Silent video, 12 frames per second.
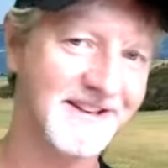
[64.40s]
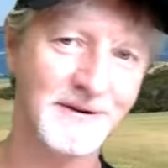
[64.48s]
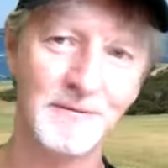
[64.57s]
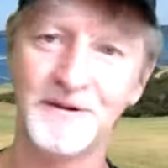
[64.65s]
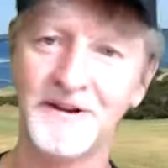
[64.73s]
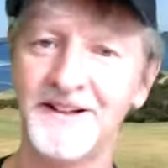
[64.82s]
that's
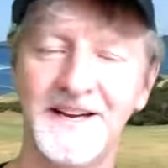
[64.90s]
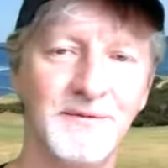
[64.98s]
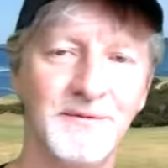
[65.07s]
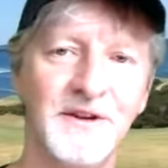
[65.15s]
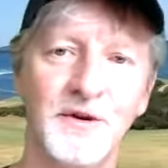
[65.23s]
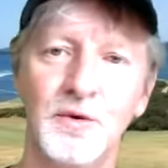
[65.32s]
completely
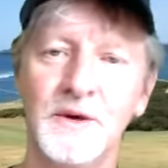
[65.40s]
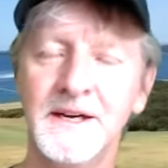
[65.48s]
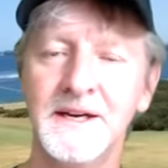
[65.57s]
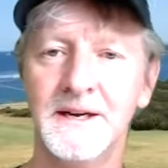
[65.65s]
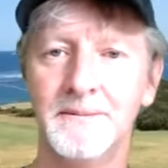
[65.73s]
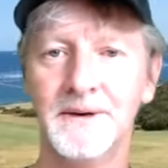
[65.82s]
up to you.
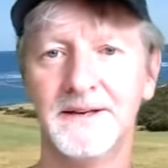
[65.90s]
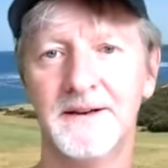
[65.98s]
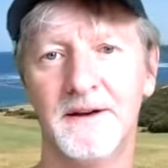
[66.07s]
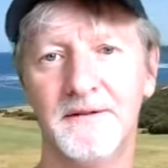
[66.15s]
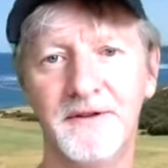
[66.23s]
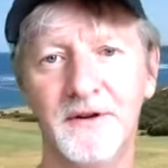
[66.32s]
But
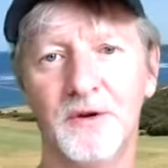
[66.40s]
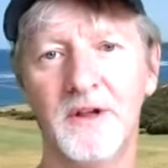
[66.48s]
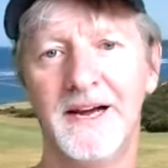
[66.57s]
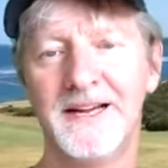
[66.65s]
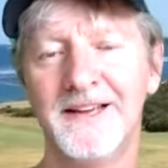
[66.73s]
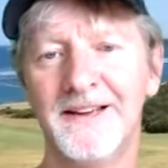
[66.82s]
I feel
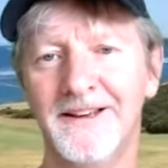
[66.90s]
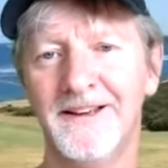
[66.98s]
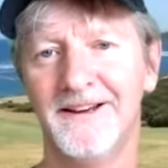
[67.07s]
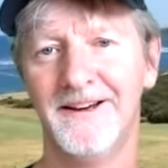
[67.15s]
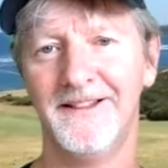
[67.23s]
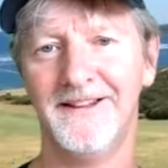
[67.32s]
like
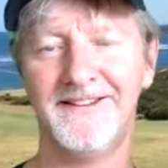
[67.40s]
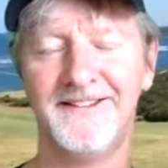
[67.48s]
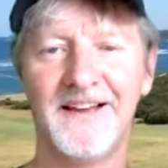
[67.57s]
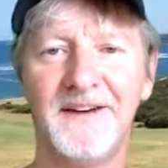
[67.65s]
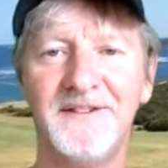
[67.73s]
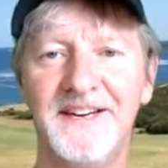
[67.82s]
there's
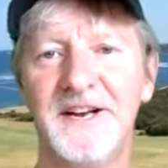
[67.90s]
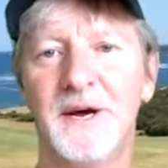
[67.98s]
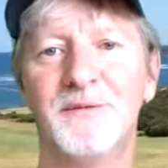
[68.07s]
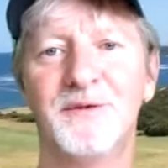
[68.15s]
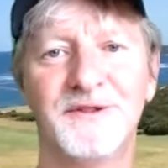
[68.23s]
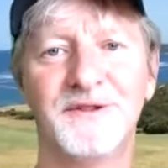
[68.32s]
safety in
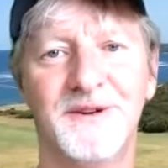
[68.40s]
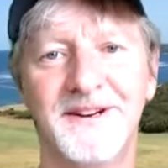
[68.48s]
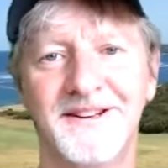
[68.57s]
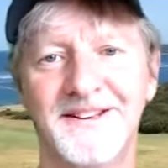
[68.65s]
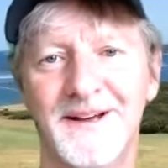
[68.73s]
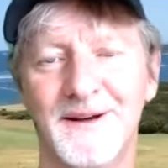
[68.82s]
numbers
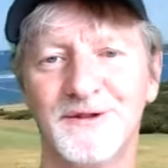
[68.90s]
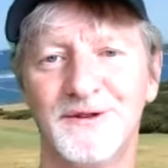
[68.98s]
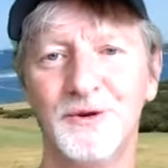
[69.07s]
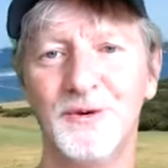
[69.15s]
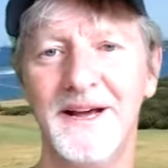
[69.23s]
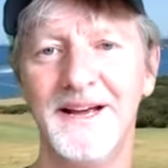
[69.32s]
when it comes
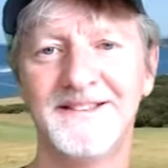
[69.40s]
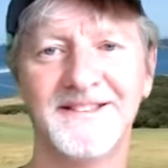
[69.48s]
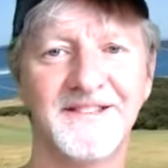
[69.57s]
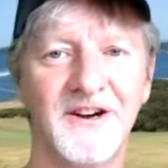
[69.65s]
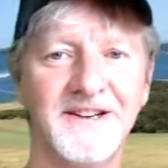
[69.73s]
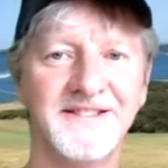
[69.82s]
to
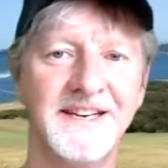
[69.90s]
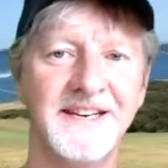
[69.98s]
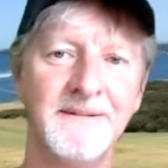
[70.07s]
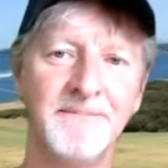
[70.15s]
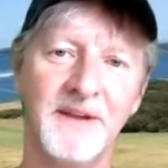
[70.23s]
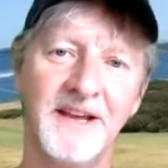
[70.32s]
exercising.
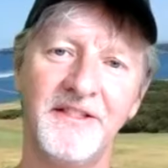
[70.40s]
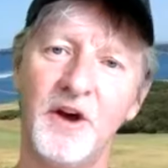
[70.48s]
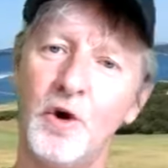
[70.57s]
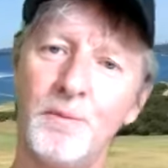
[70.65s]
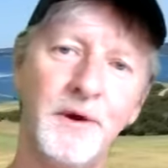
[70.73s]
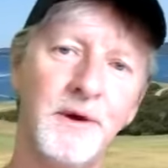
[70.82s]
And the
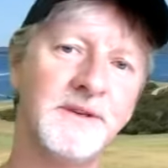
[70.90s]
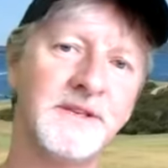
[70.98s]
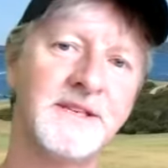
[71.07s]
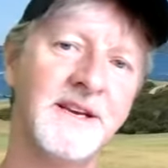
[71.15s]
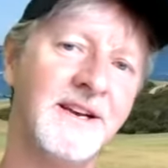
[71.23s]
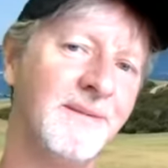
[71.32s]
whole
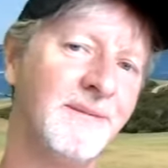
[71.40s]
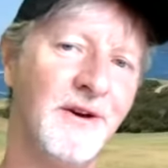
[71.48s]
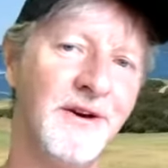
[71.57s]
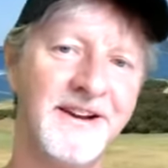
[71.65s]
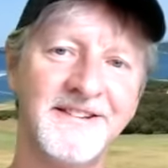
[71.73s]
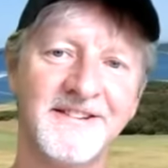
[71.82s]
purpose
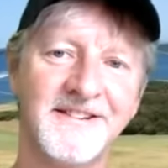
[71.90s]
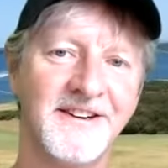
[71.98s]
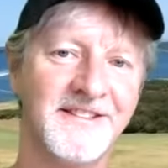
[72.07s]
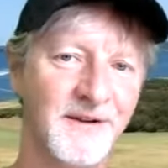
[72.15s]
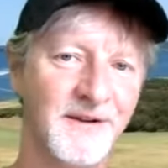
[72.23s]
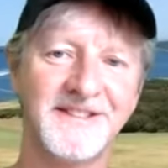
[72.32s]
behind
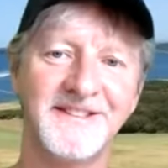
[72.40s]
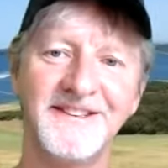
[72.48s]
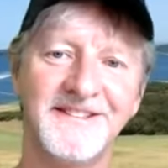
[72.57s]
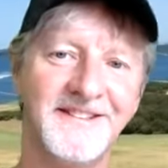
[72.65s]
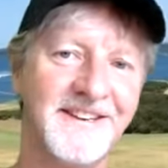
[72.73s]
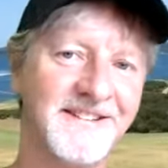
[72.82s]
exercising,
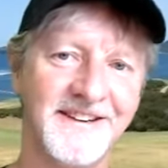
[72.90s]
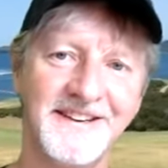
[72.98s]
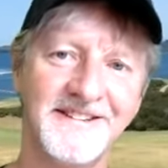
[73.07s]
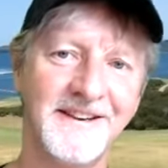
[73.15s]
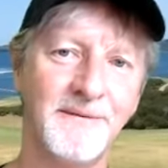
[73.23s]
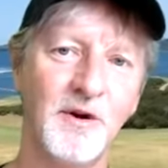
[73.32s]
obviously, is things
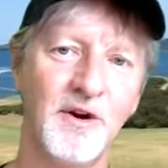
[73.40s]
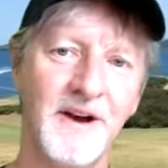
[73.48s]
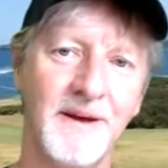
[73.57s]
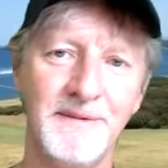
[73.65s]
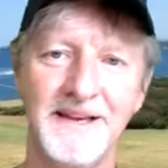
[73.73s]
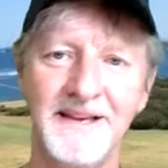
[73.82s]
like you see
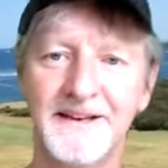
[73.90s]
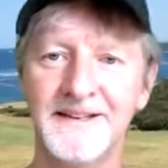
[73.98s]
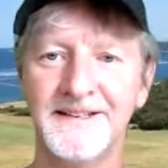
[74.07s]
behind me,